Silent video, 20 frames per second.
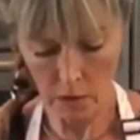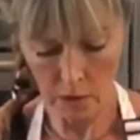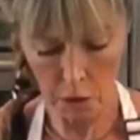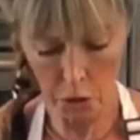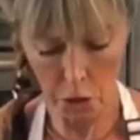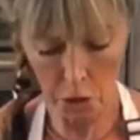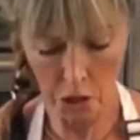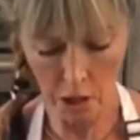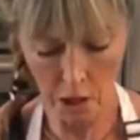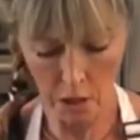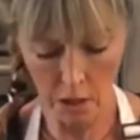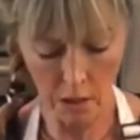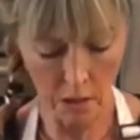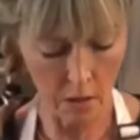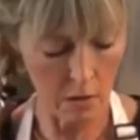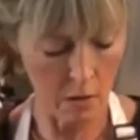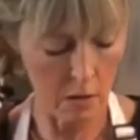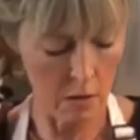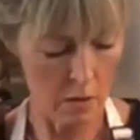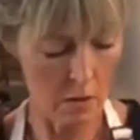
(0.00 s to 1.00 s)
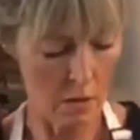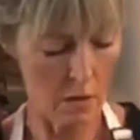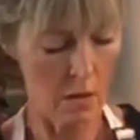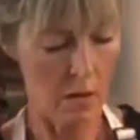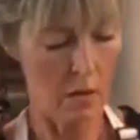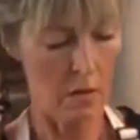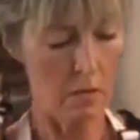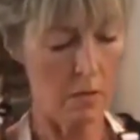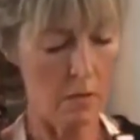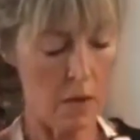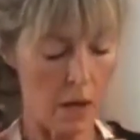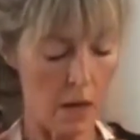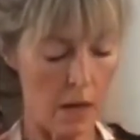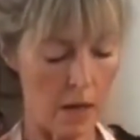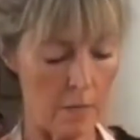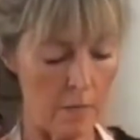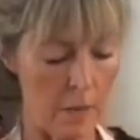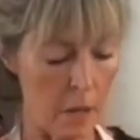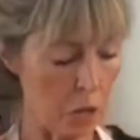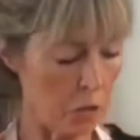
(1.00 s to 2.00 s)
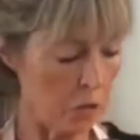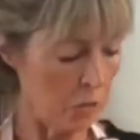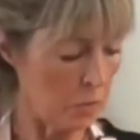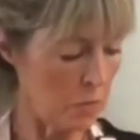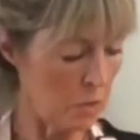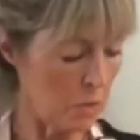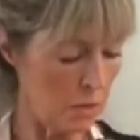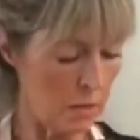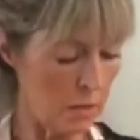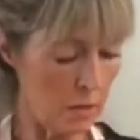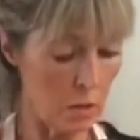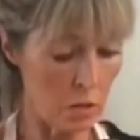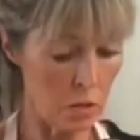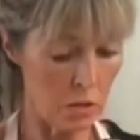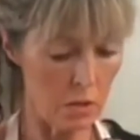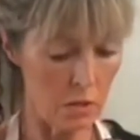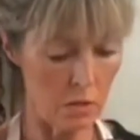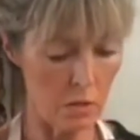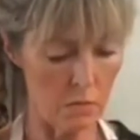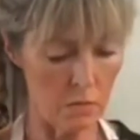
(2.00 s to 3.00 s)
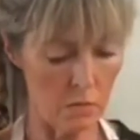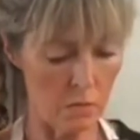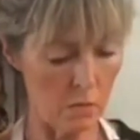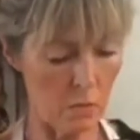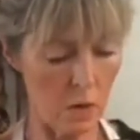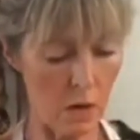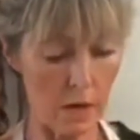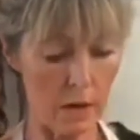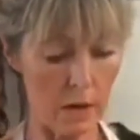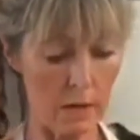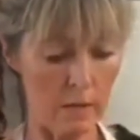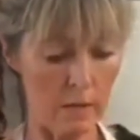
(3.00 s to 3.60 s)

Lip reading: gonna chunk my mushrooms in there too. Well,